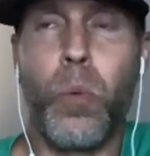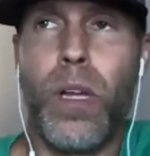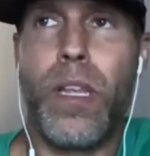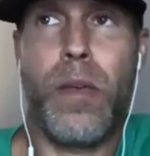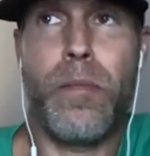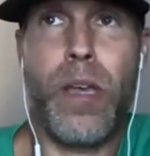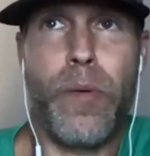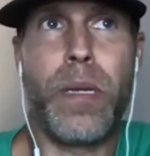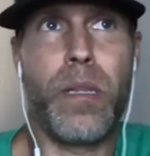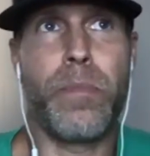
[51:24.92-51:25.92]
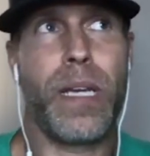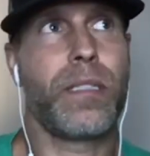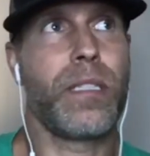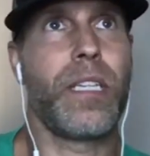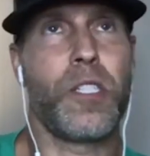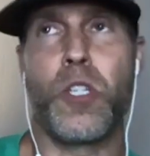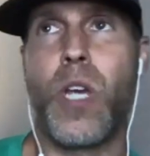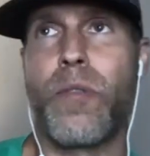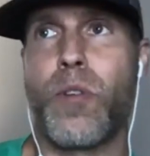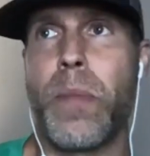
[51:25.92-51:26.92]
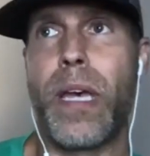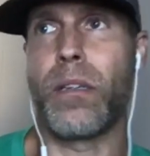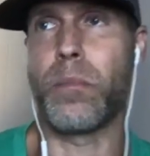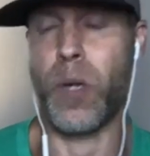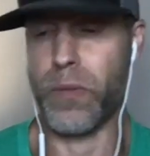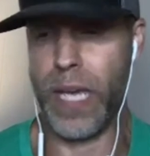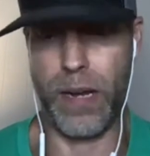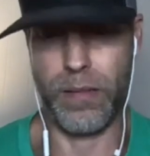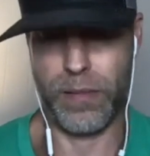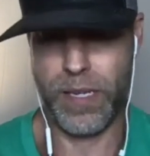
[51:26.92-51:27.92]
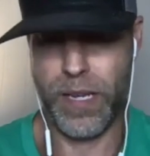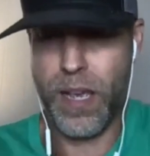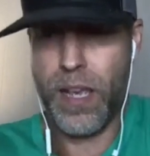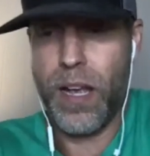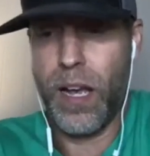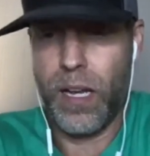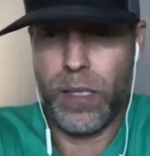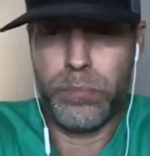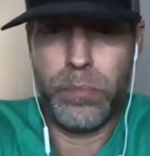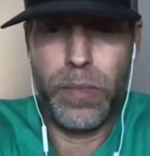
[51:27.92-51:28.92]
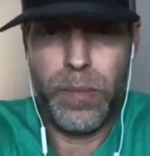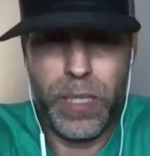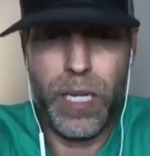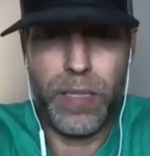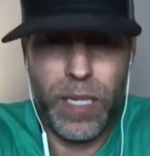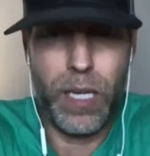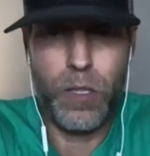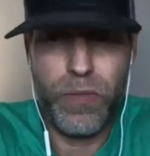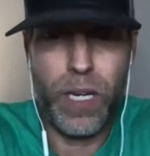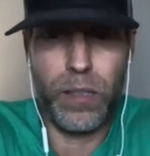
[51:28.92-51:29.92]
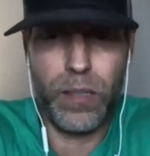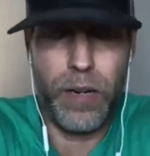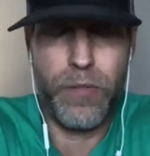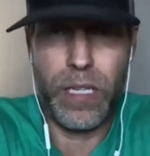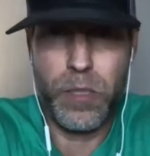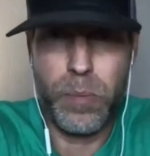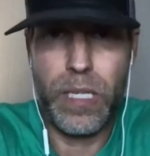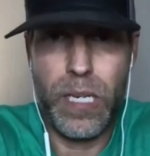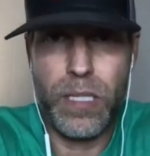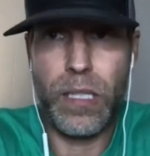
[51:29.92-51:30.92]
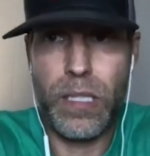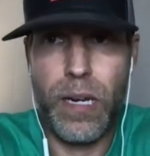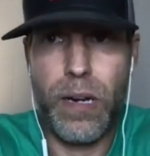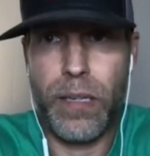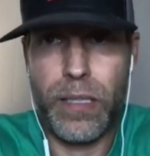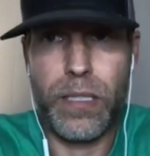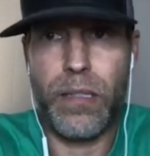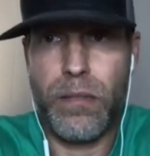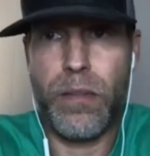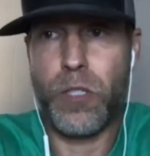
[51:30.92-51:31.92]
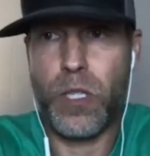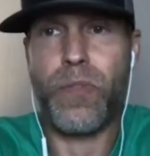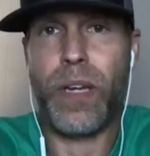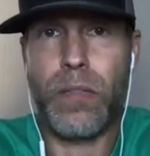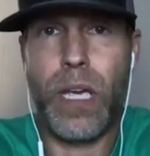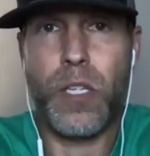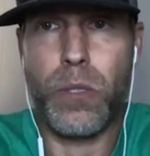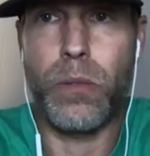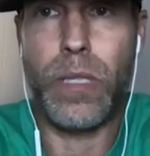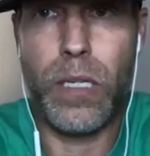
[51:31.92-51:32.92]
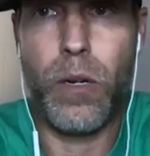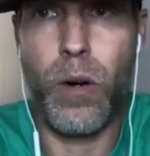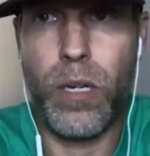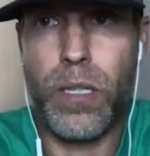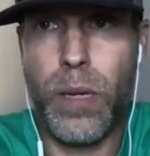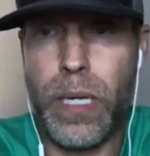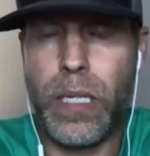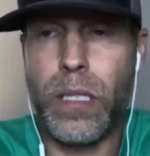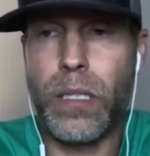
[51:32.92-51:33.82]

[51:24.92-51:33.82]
it would be the best decision you ever made on both counts. Uh, because again, you've got a lot of expertise in these areas and they're just foundational in our opinion.